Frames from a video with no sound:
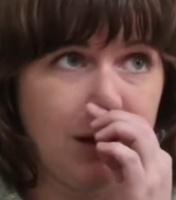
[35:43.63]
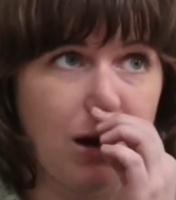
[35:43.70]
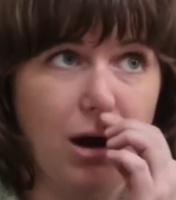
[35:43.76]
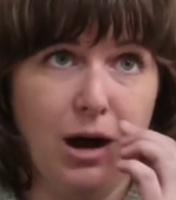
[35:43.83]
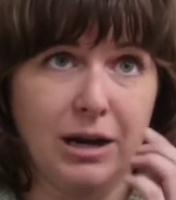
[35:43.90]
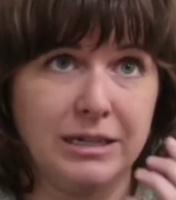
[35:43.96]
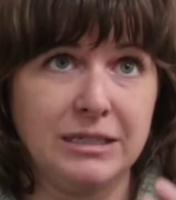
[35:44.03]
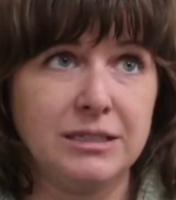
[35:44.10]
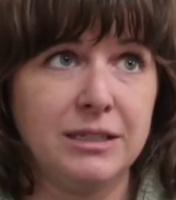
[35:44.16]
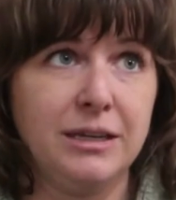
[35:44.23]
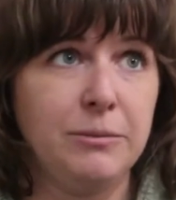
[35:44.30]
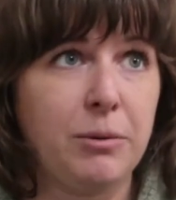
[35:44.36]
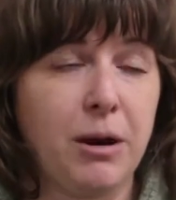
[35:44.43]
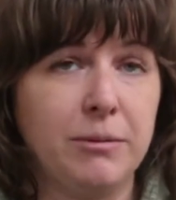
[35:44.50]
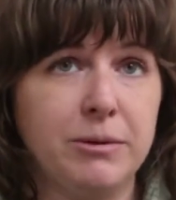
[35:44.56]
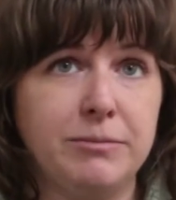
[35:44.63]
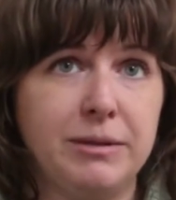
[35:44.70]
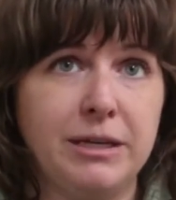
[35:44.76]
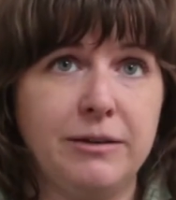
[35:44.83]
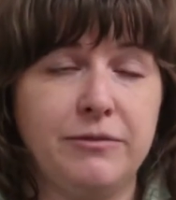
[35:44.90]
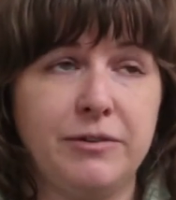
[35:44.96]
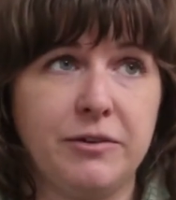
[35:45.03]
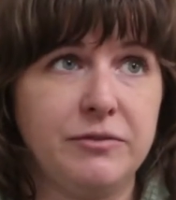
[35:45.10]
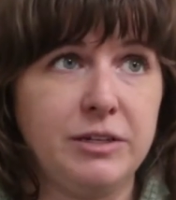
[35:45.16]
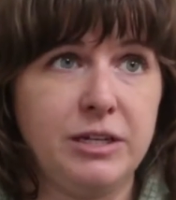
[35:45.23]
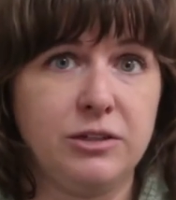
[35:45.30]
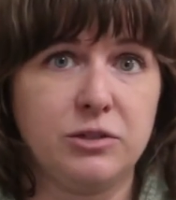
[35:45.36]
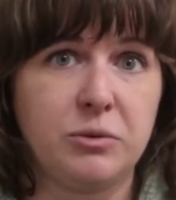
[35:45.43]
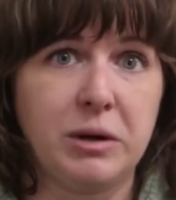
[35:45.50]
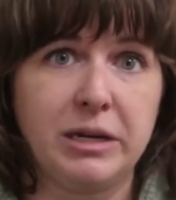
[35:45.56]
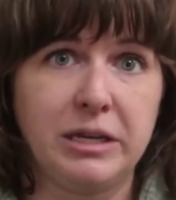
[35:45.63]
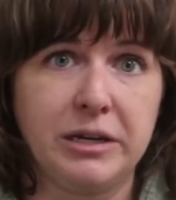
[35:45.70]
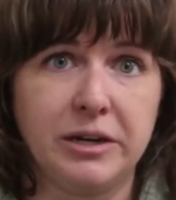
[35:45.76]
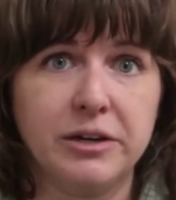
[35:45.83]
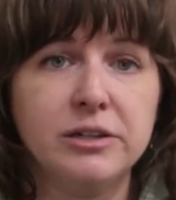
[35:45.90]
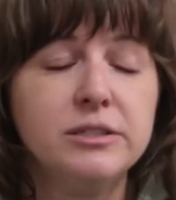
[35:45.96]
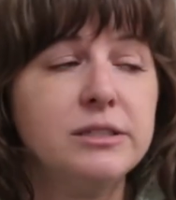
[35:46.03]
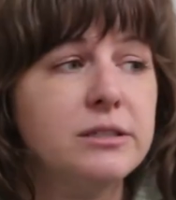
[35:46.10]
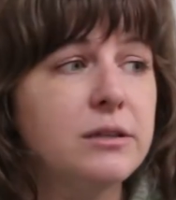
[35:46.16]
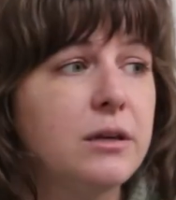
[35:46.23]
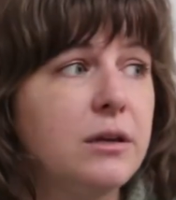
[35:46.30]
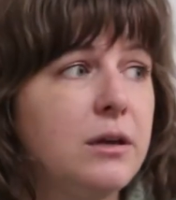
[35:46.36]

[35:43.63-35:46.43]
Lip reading: honestly probably 15, 20 years.